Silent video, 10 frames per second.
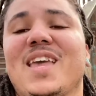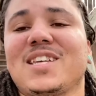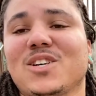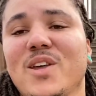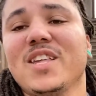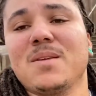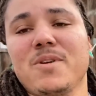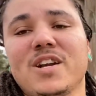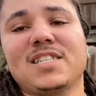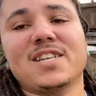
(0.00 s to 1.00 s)
so in the
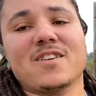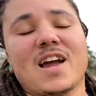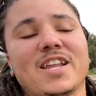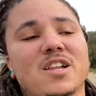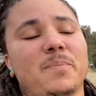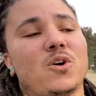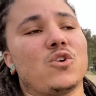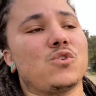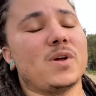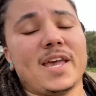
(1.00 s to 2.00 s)
community center, I did a
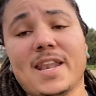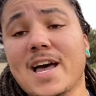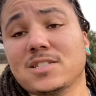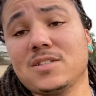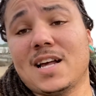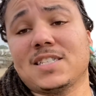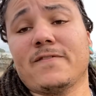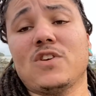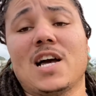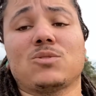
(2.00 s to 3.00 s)
poll and asked you guys
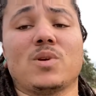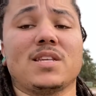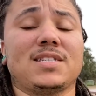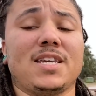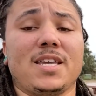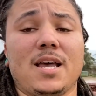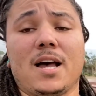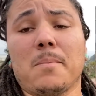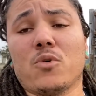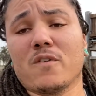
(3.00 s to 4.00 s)
if you guys want to see
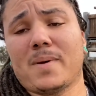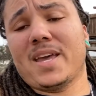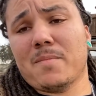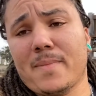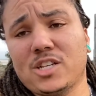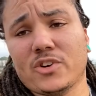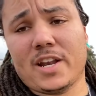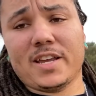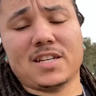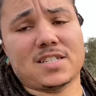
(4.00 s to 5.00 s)
uh, more of my MMA
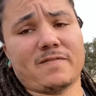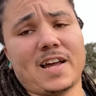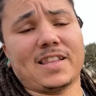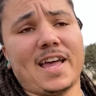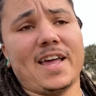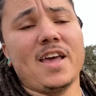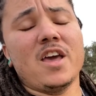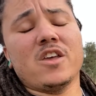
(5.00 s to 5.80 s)
training and stuff like that.